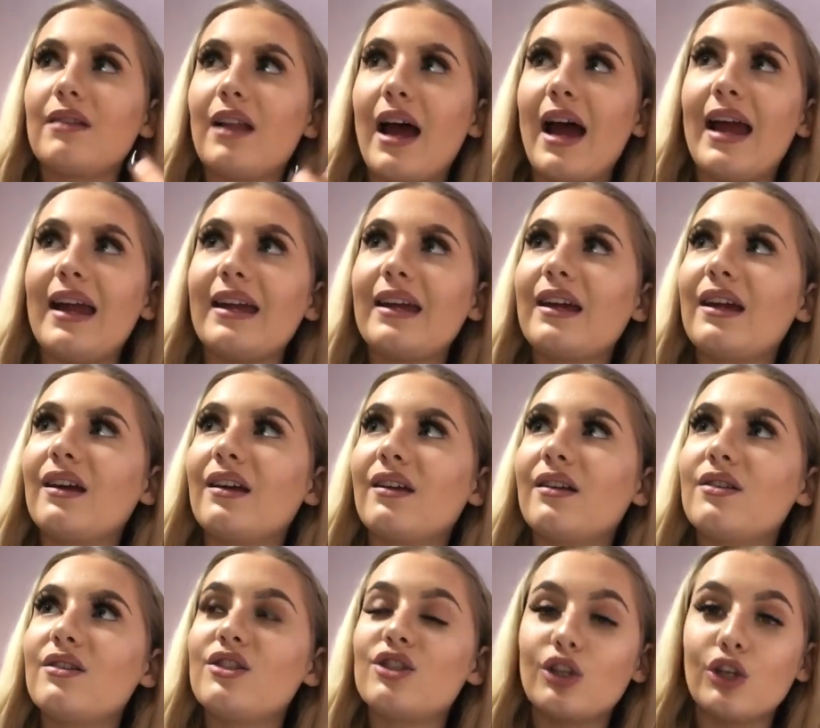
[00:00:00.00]
like,
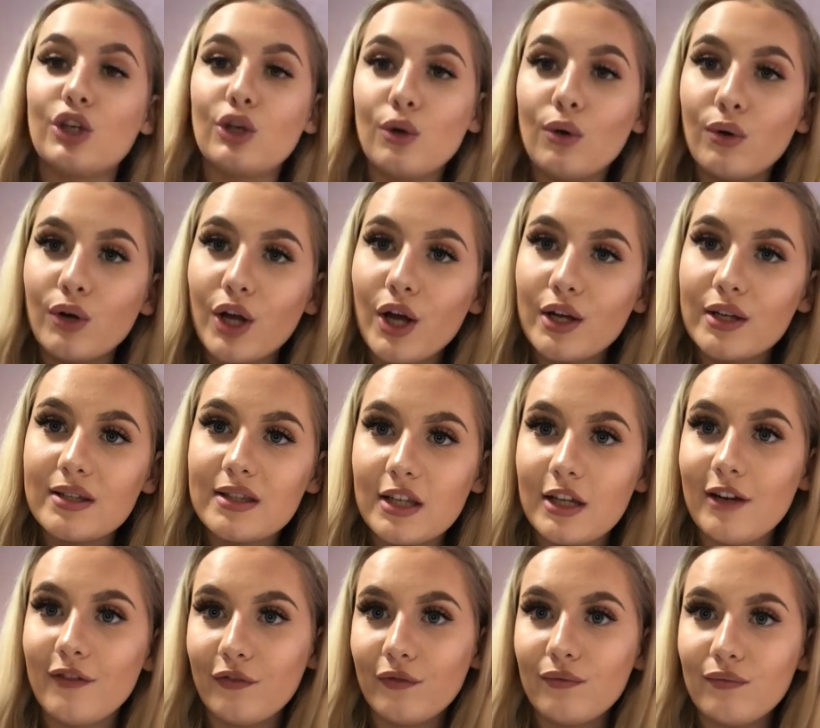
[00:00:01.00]
secureness that
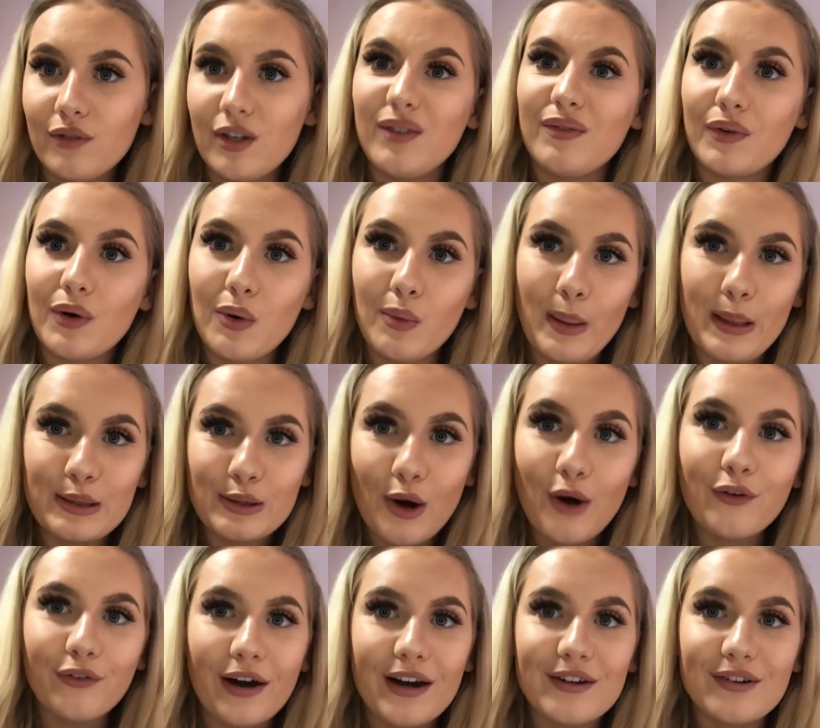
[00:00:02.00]
you've almost got
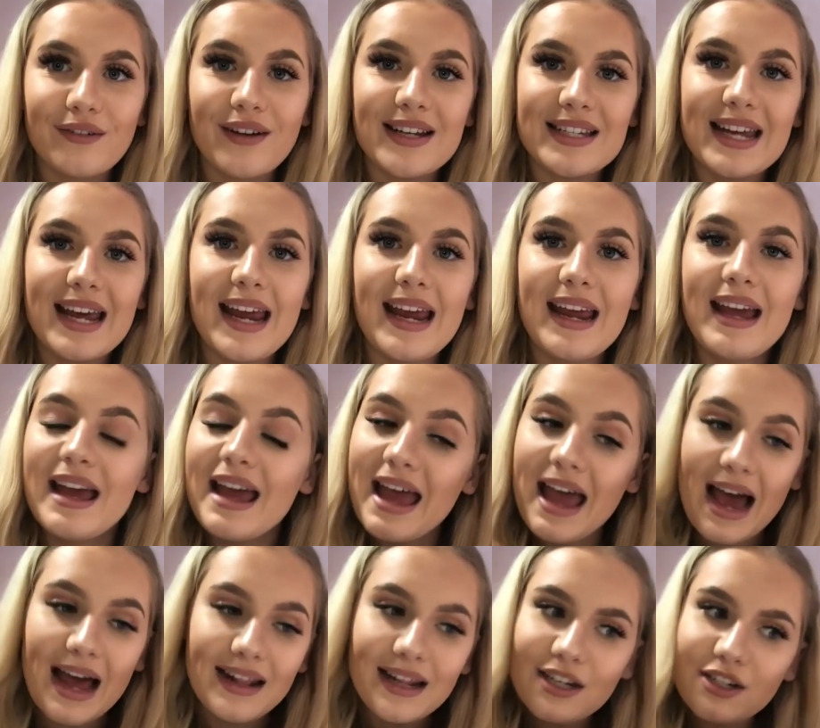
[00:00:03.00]
a friend already,
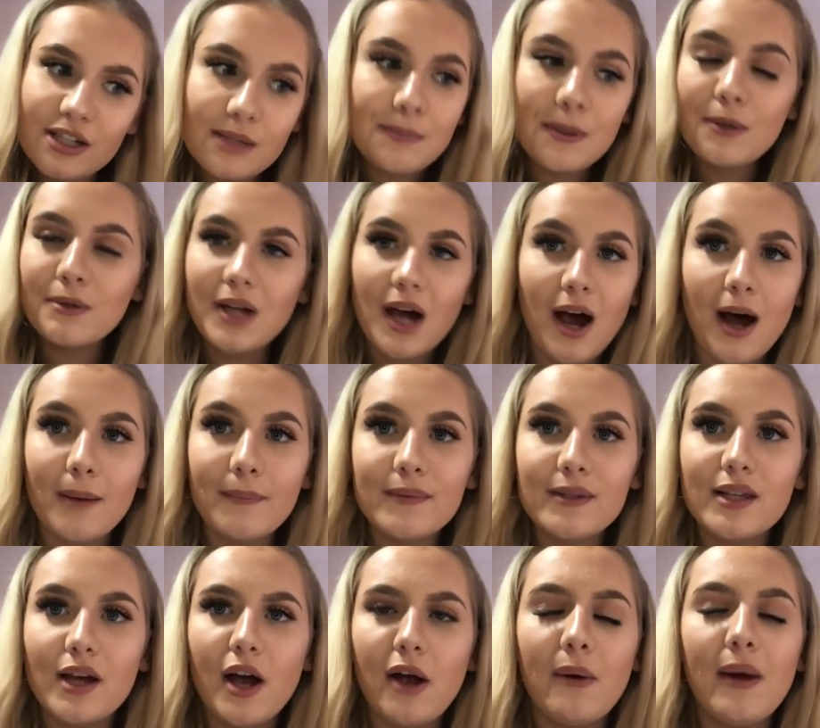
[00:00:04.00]
and then you just build up.
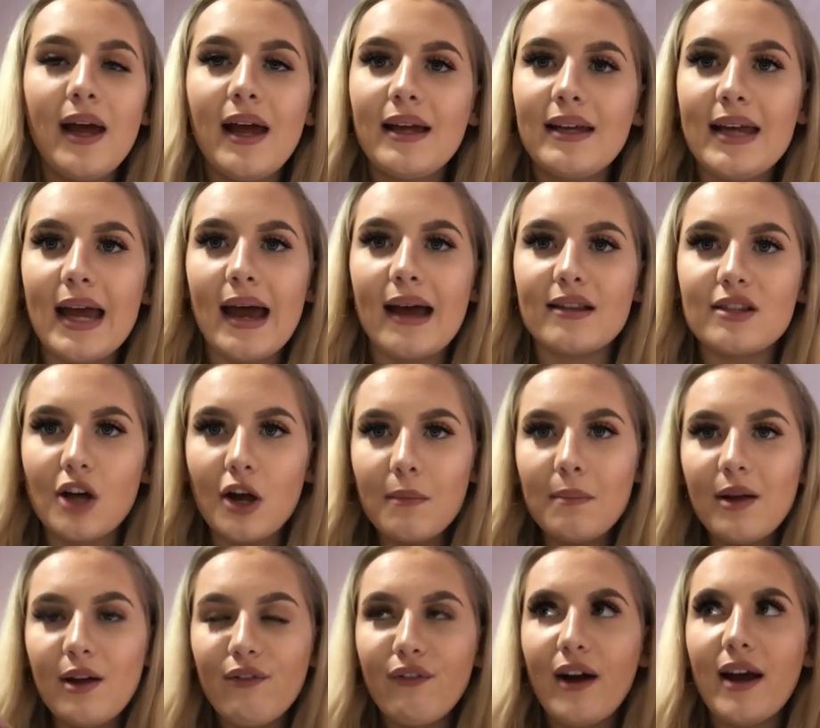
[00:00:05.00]
So yeah, don't
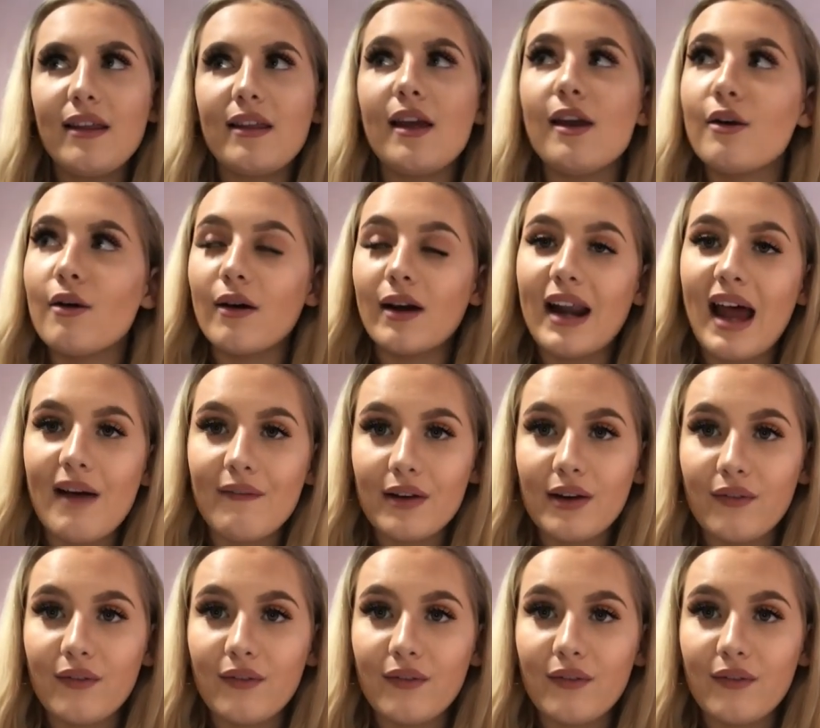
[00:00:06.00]
be afraid that you're not gonna have any